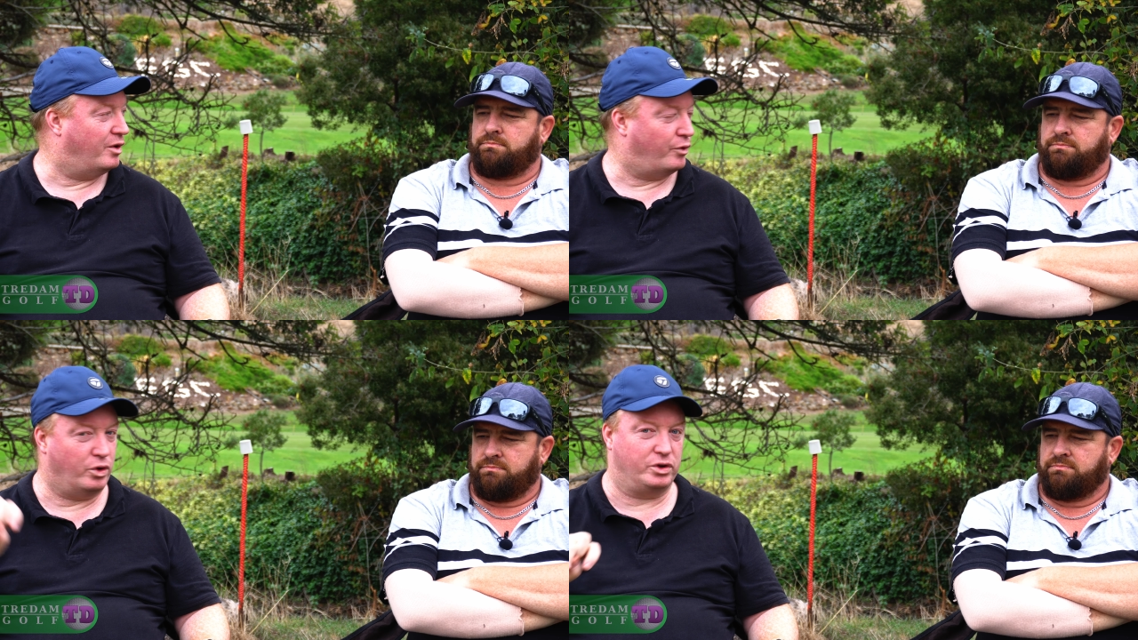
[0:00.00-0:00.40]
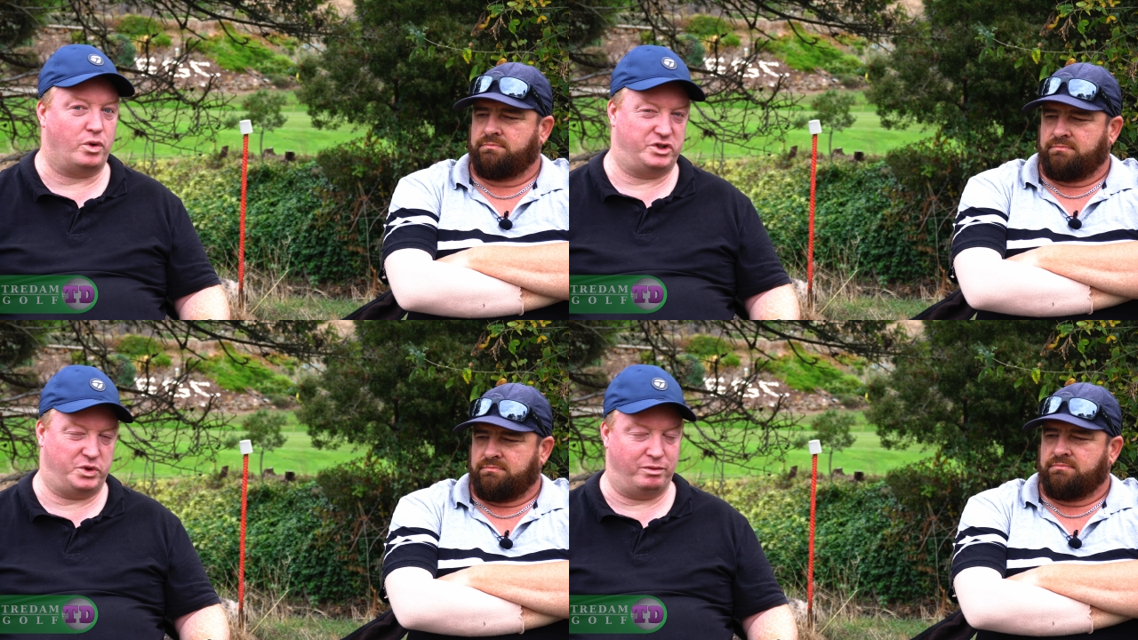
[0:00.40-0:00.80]
Speaker 1: of all the
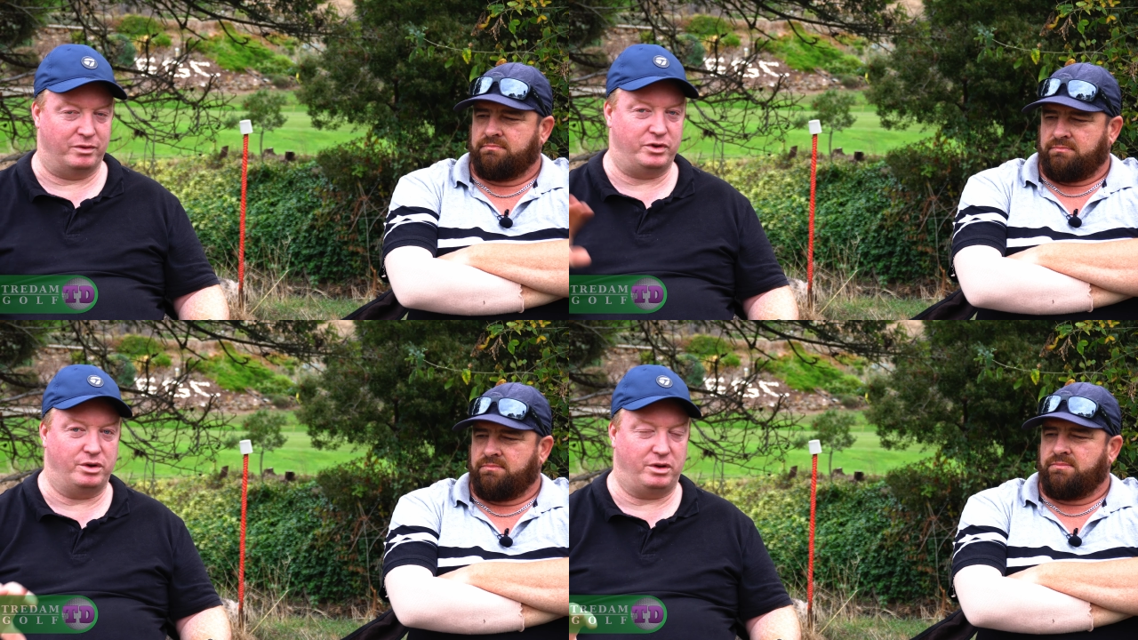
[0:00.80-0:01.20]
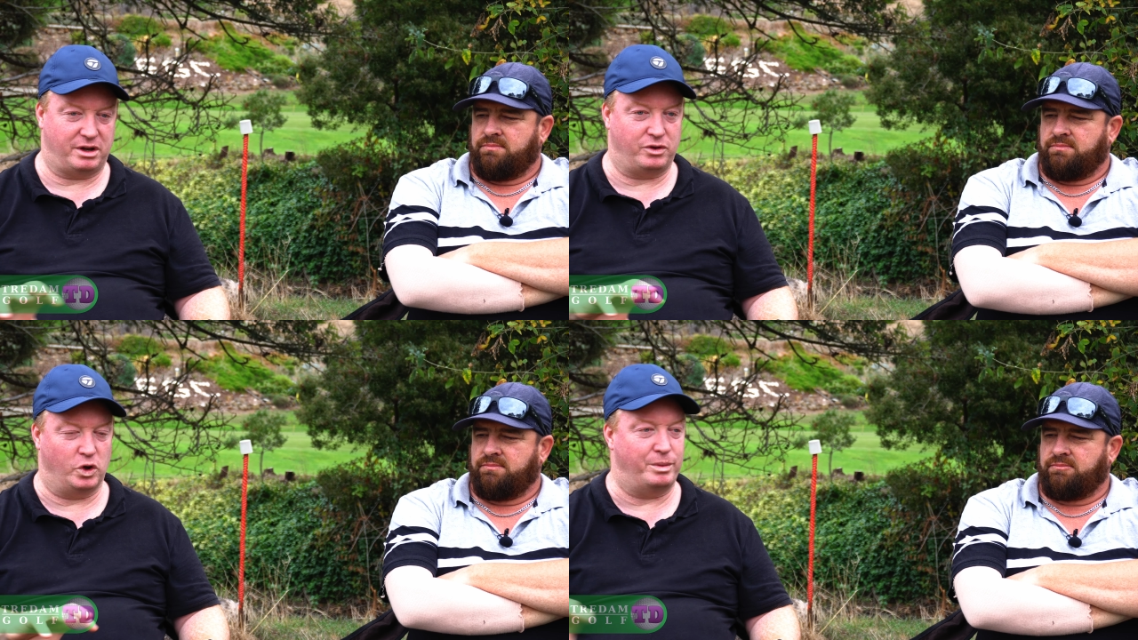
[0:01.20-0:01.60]
courses that we reviewed, like
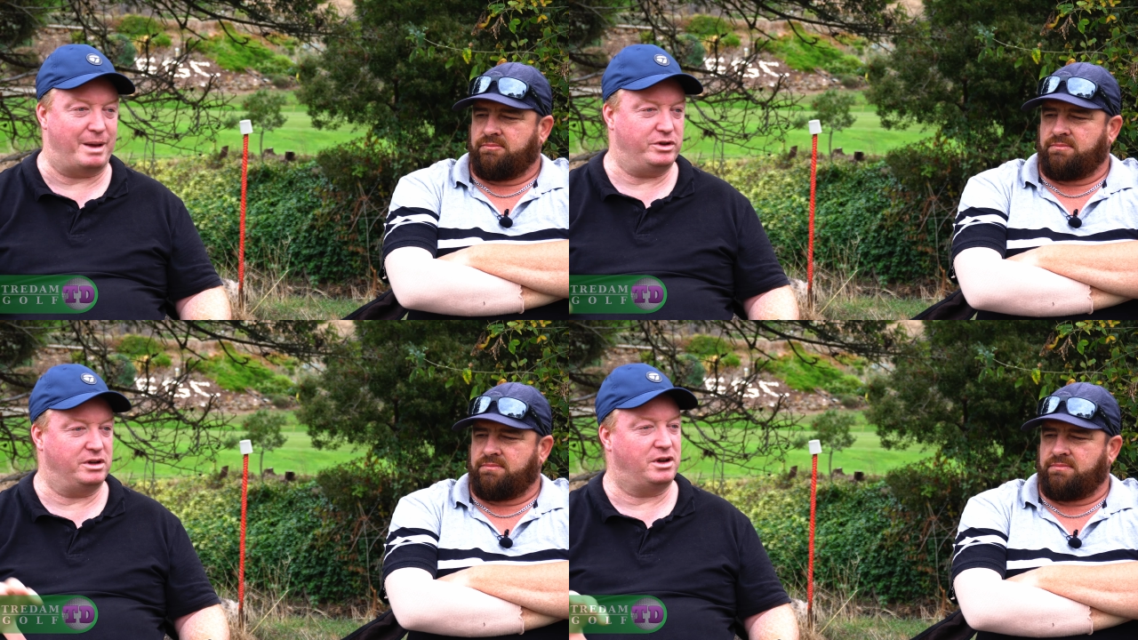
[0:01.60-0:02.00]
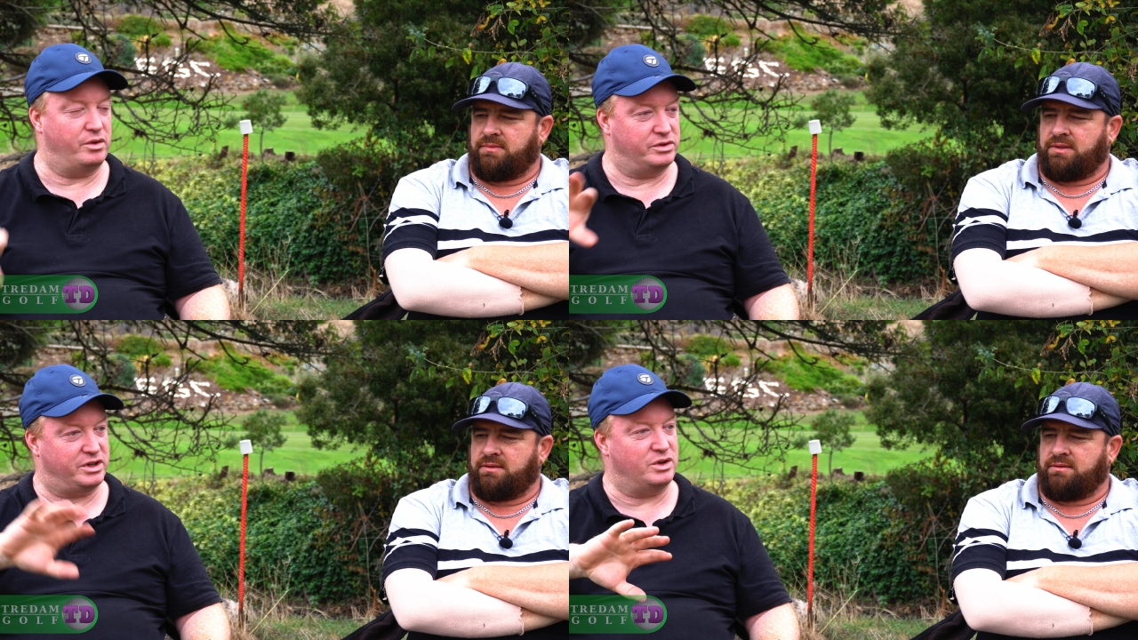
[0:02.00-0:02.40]
a Google map. You can
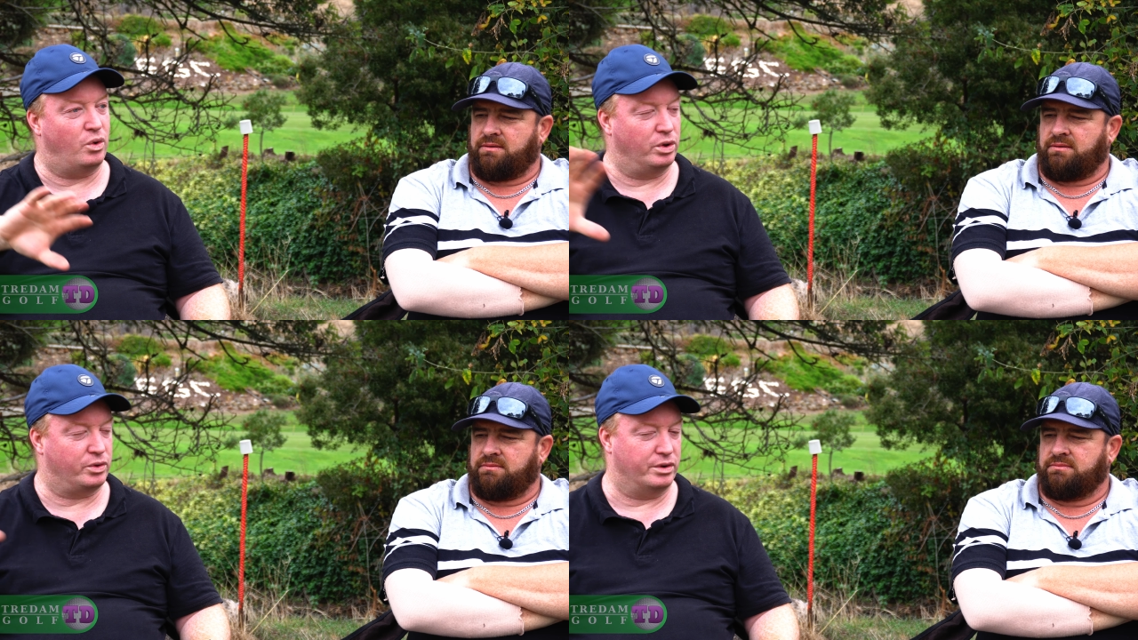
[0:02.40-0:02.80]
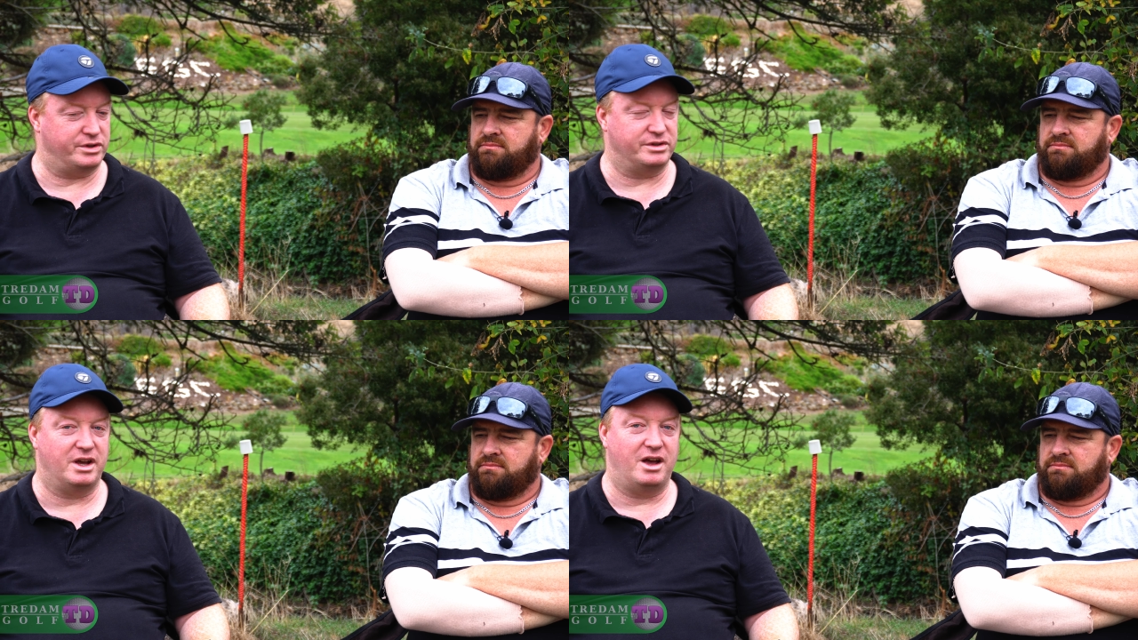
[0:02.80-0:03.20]
go and see all the
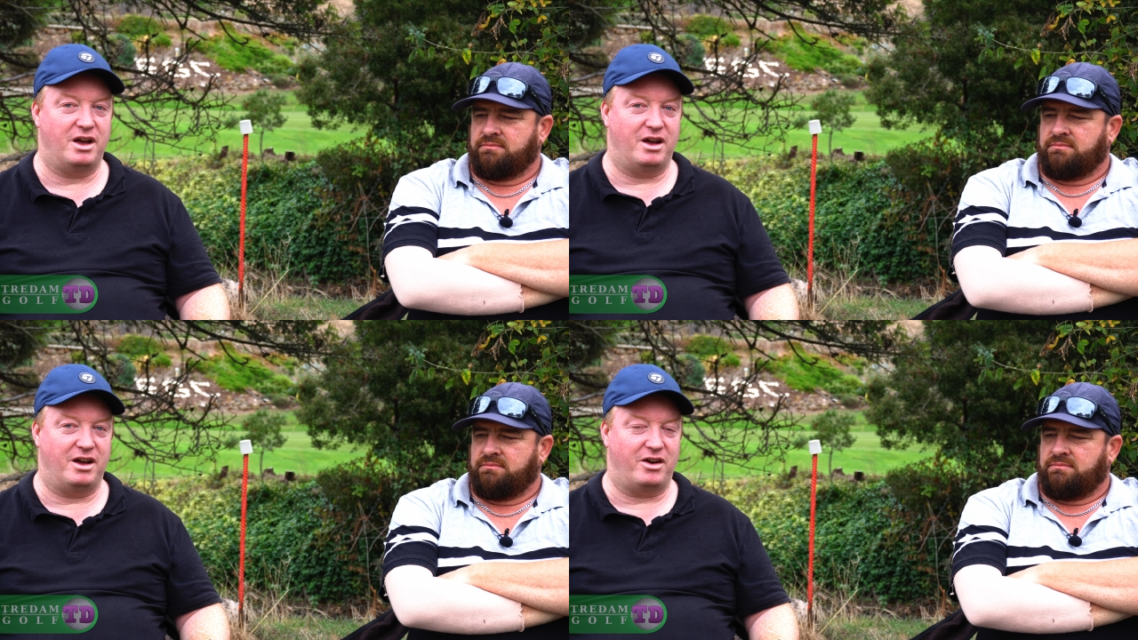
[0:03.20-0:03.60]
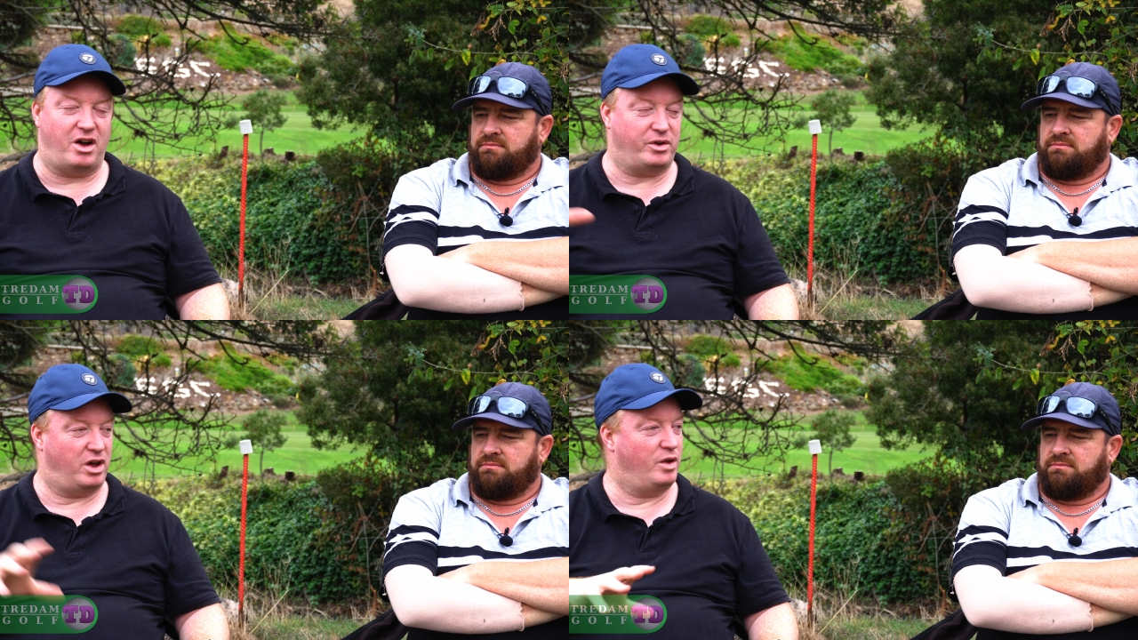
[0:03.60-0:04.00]
courses.
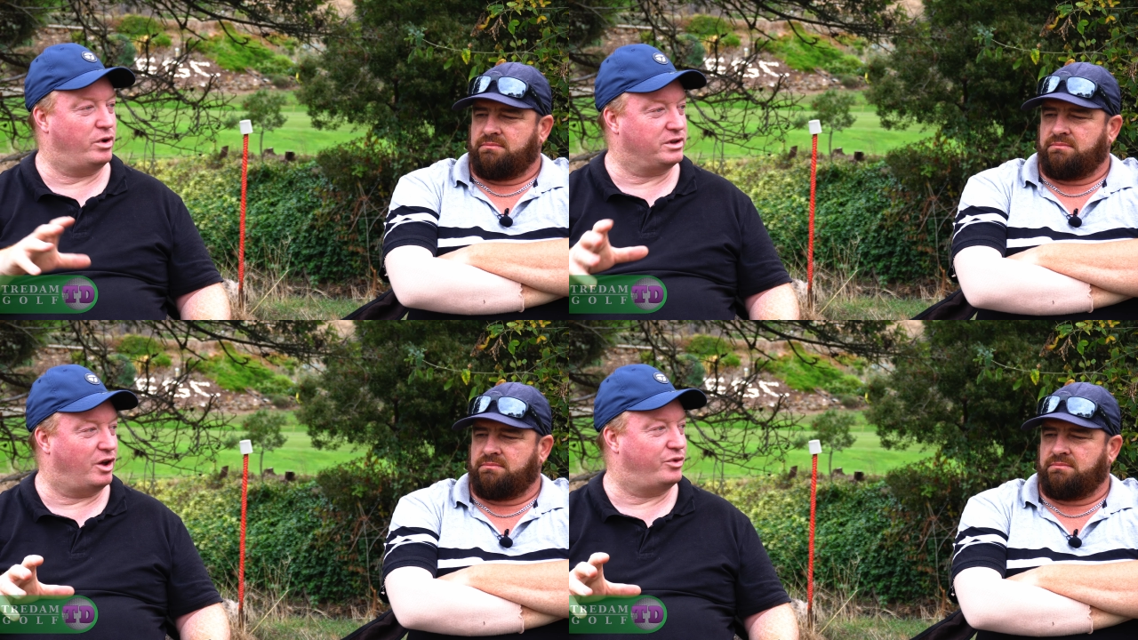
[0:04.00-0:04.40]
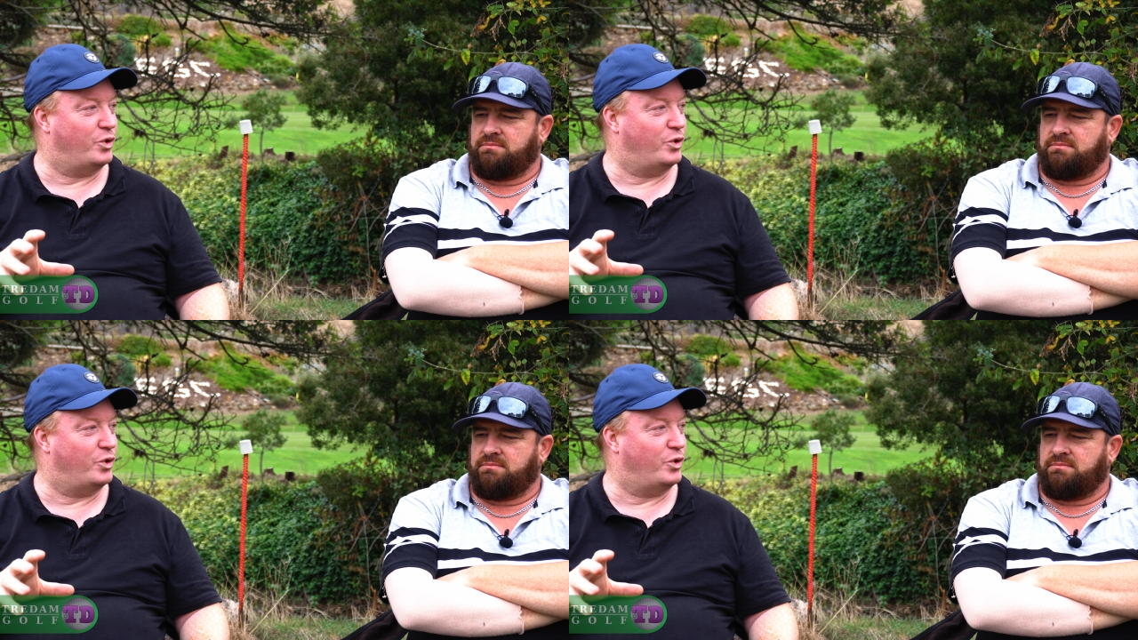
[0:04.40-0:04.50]
I kind of want to go